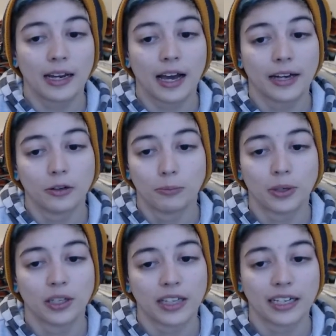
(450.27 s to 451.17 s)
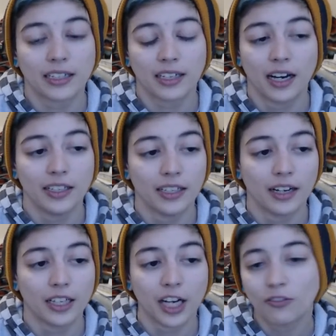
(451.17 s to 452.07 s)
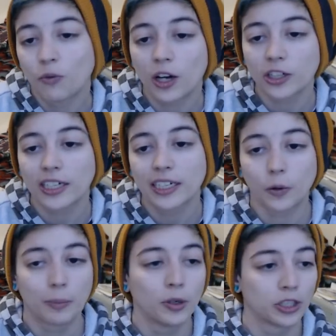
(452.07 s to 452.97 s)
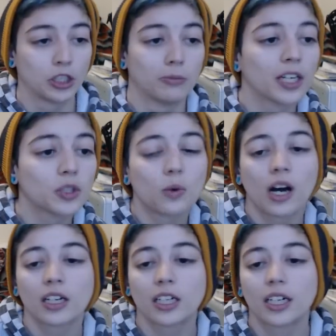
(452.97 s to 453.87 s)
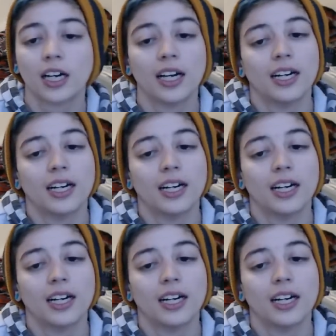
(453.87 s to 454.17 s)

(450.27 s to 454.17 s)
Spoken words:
don't put like enough water in, or I put too much water,